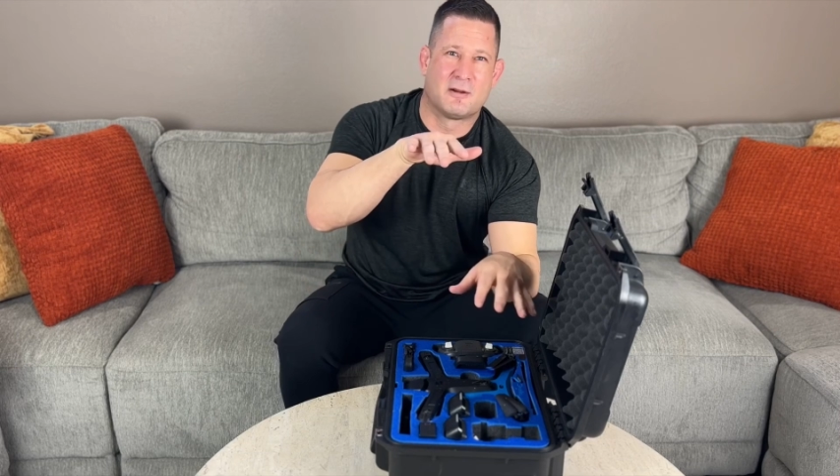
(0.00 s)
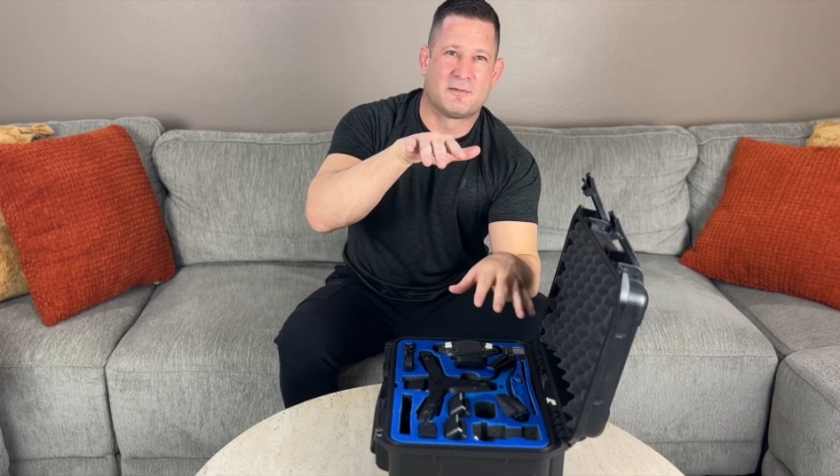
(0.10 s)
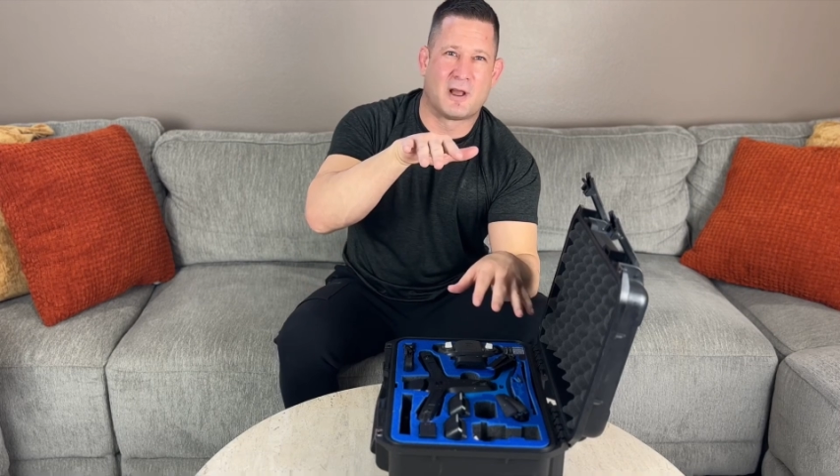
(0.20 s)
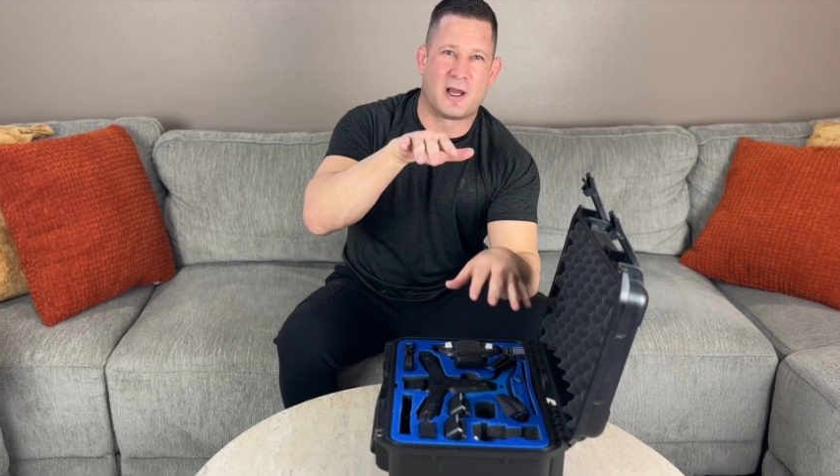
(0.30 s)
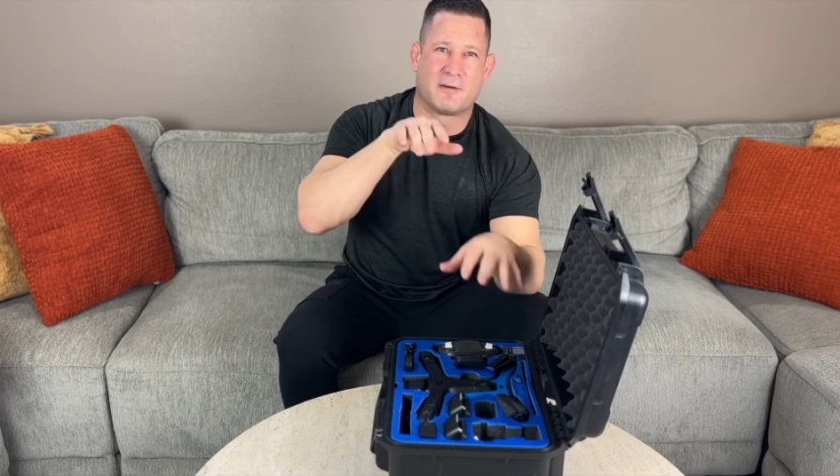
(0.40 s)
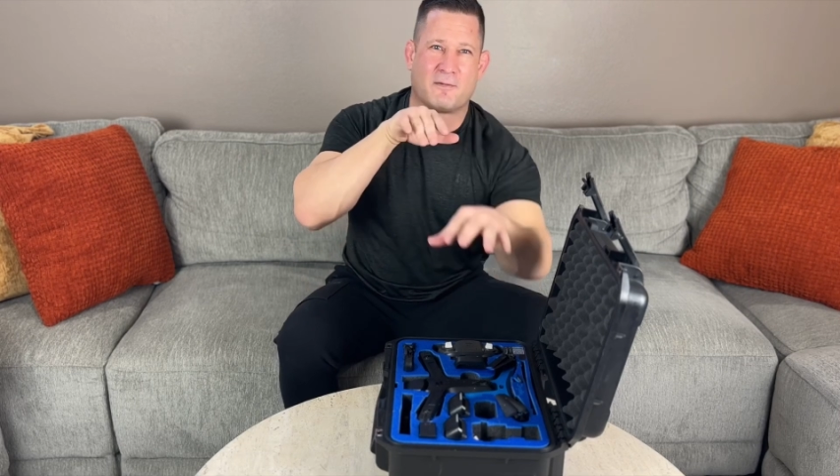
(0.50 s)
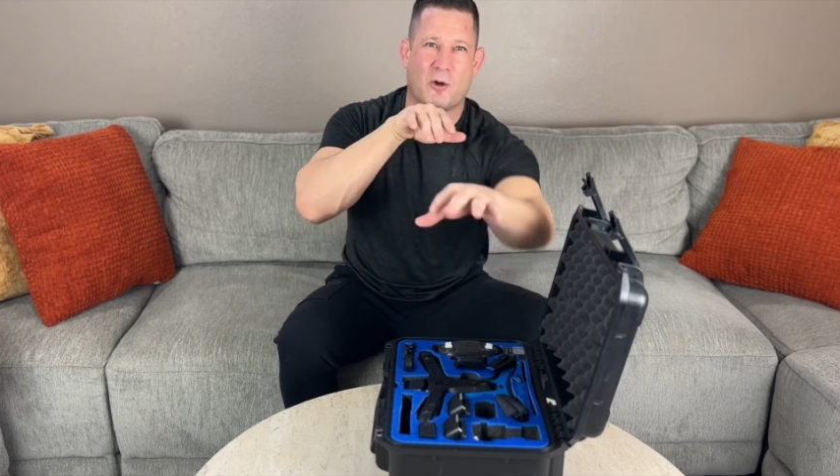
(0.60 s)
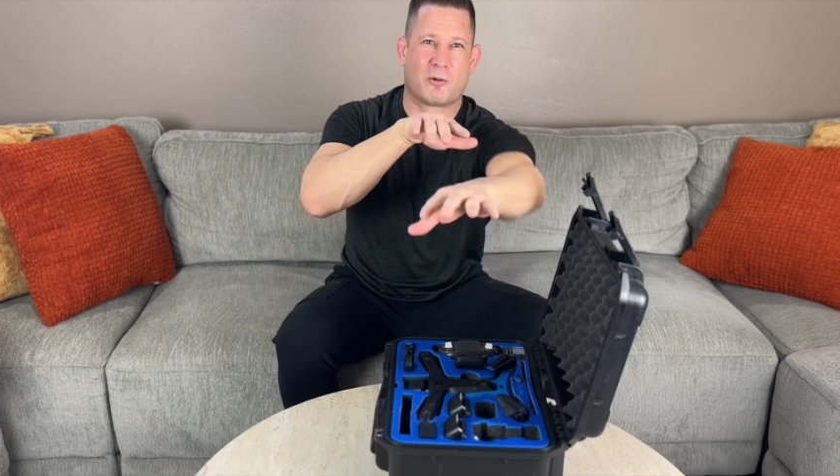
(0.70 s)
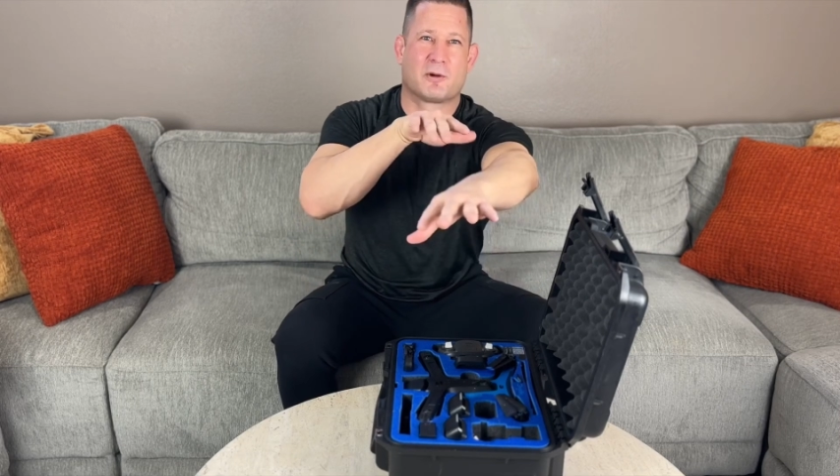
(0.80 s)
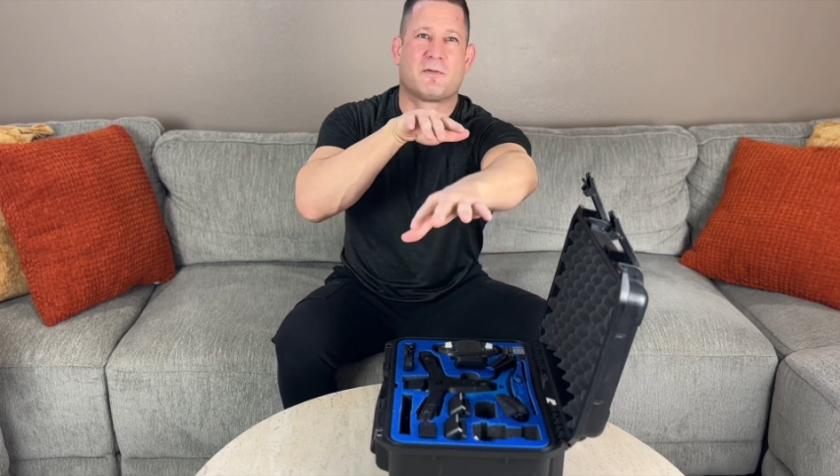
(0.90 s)
flying
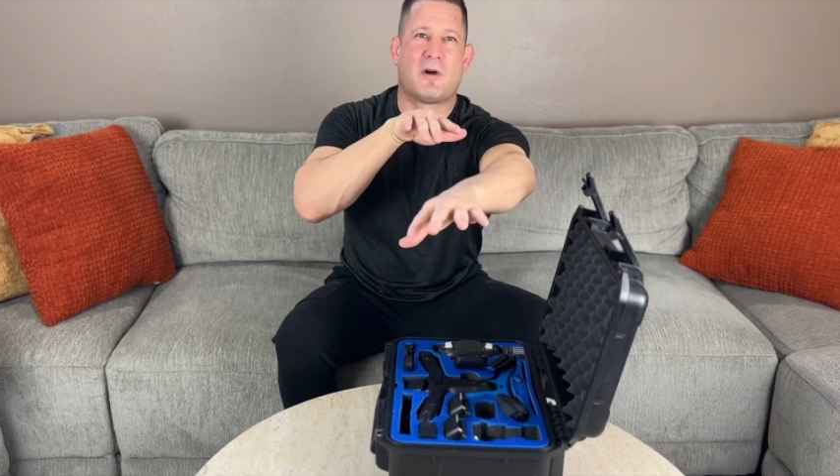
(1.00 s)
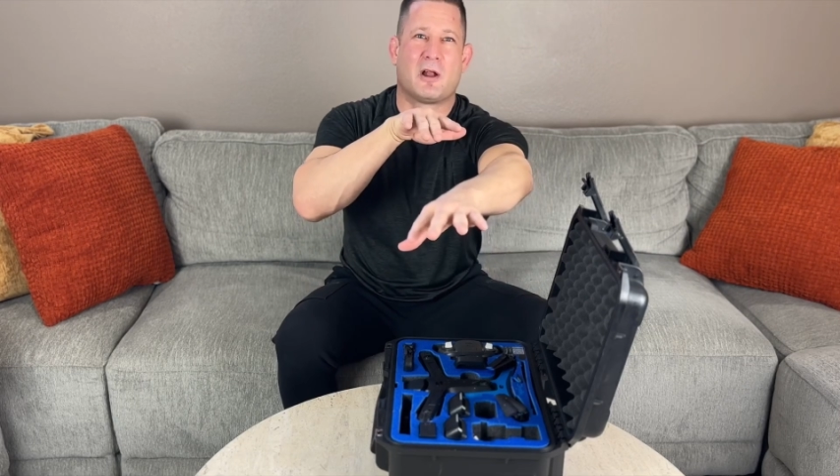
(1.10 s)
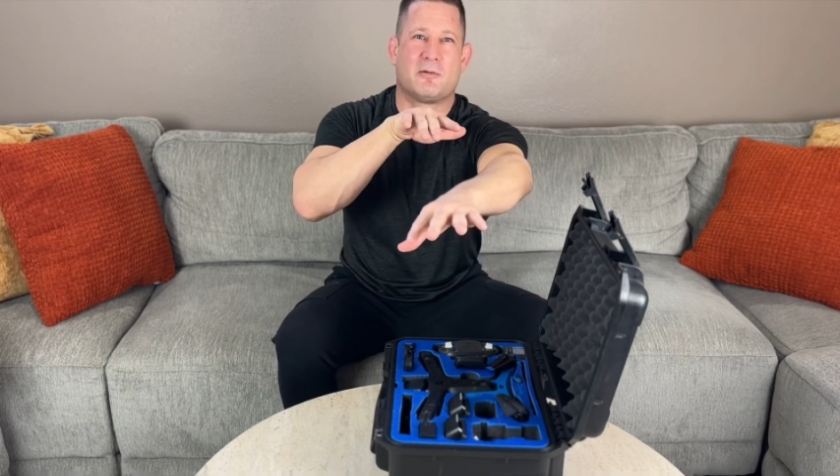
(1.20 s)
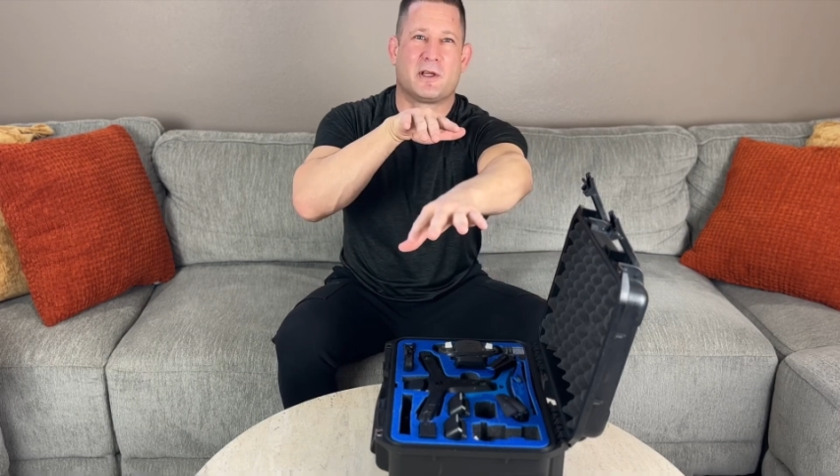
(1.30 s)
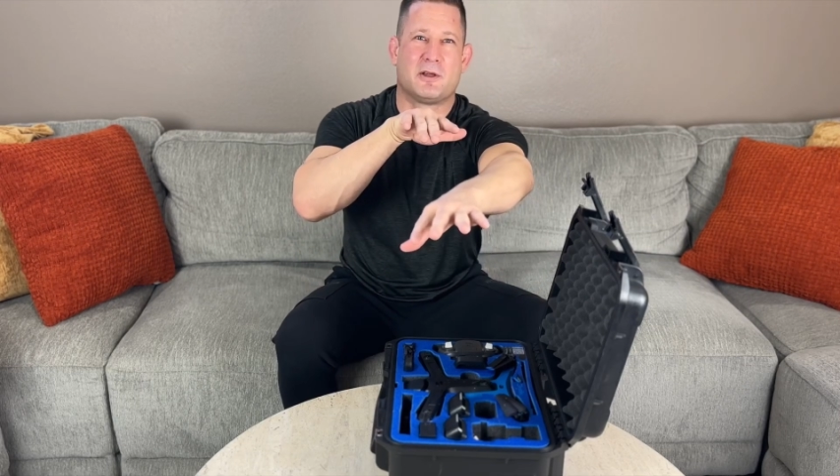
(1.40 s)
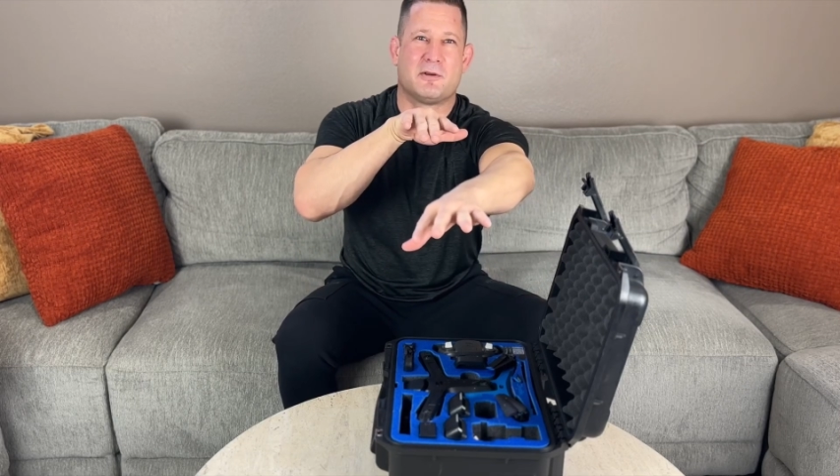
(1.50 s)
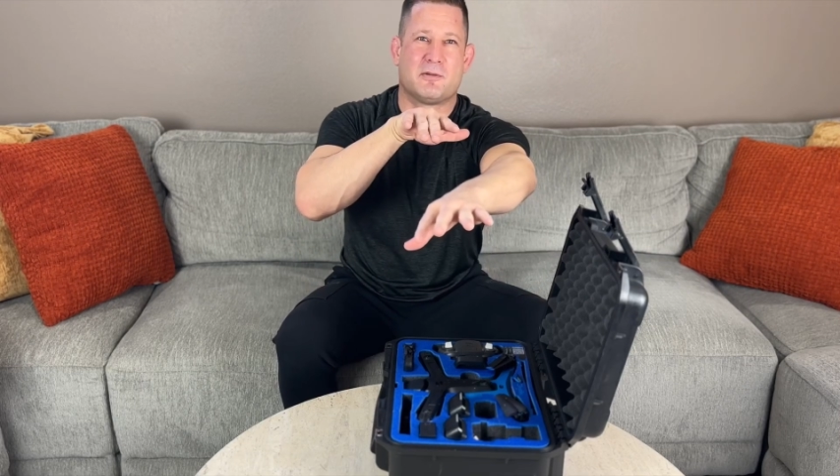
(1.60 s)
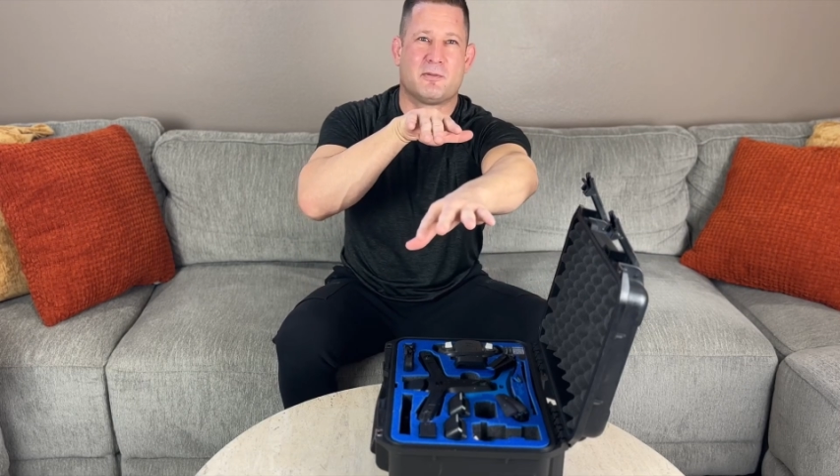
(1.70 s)
forward, following you.